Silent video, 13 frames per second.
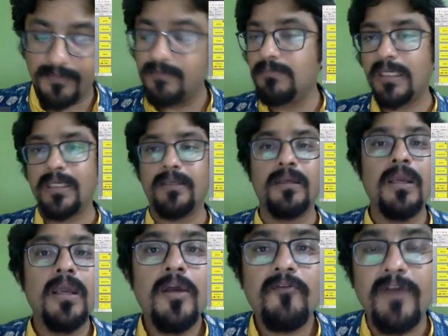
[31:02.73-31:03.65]
my
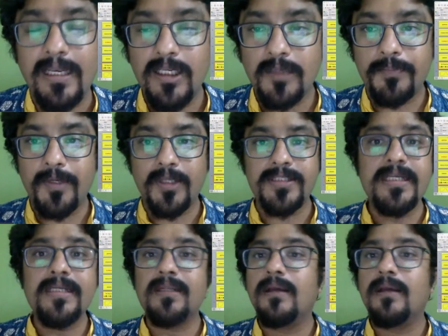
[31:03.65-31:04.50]
final year project